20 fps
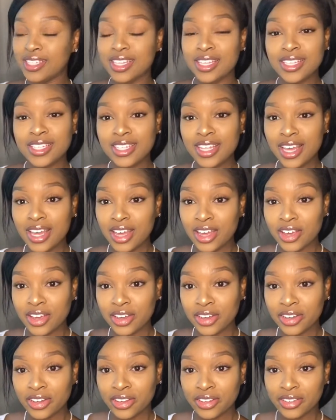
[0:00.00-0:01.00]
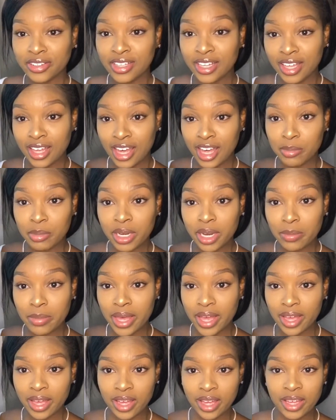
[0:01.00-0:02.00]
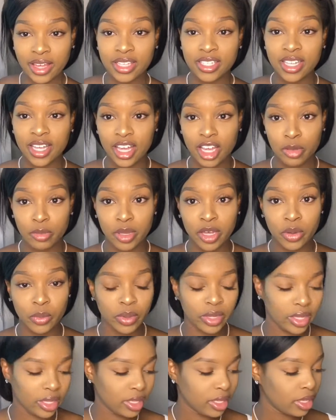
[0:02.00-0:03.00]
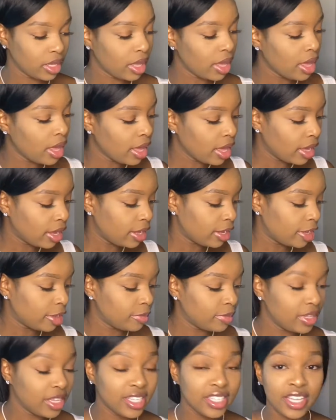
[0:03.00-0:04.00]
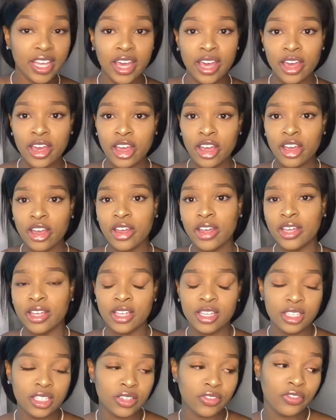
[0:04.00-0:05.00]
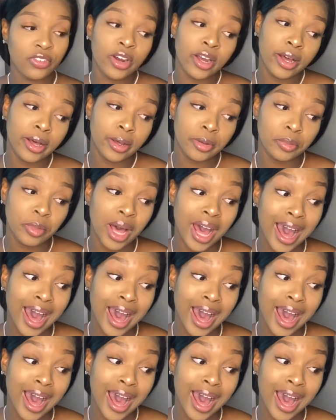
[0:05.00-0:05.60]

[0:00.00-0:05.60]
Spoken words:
is the hair. It came in a bag. It's a headband wig. This hair is from